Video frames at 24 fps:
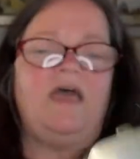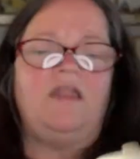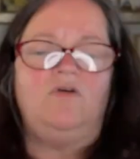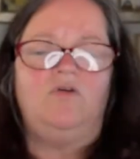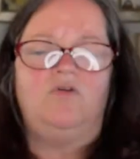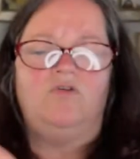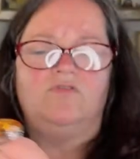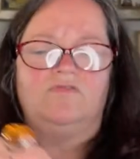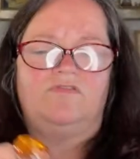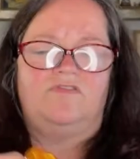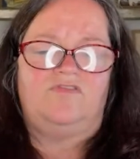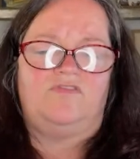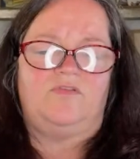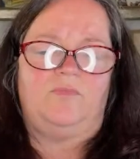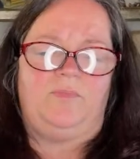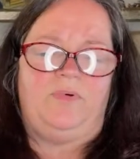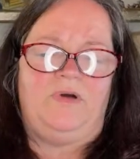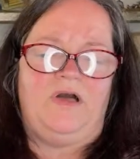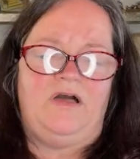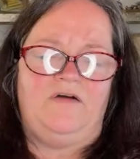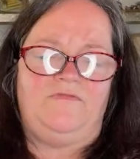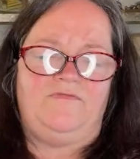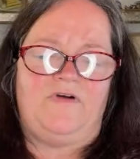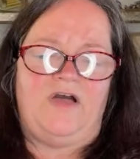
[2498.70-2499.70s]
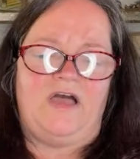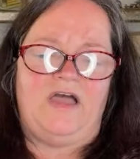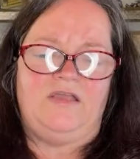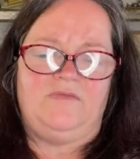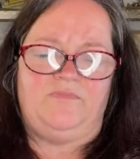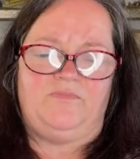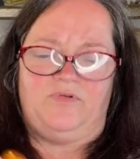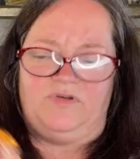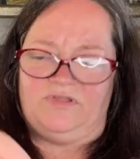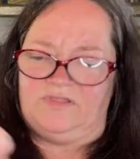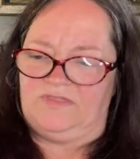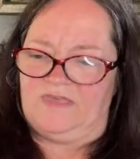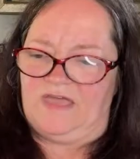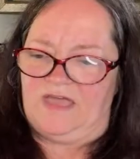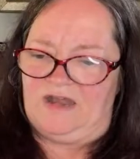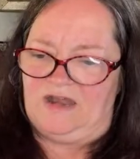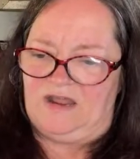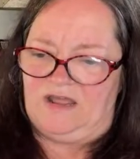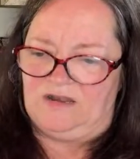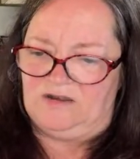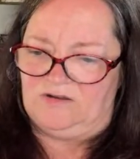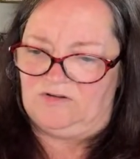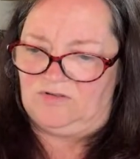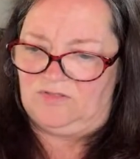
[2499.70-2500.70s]
holds the puff. I put that
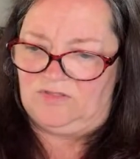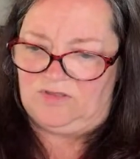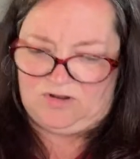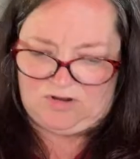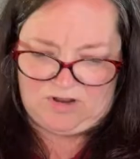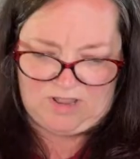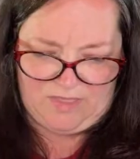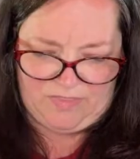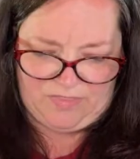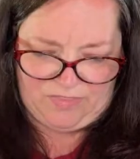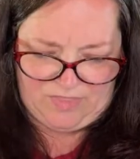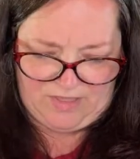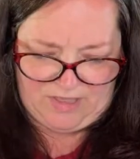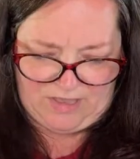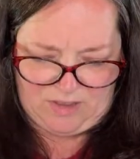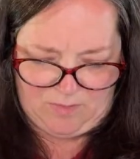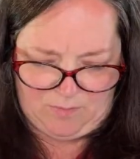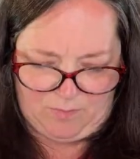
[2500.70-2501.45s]
under there. I think it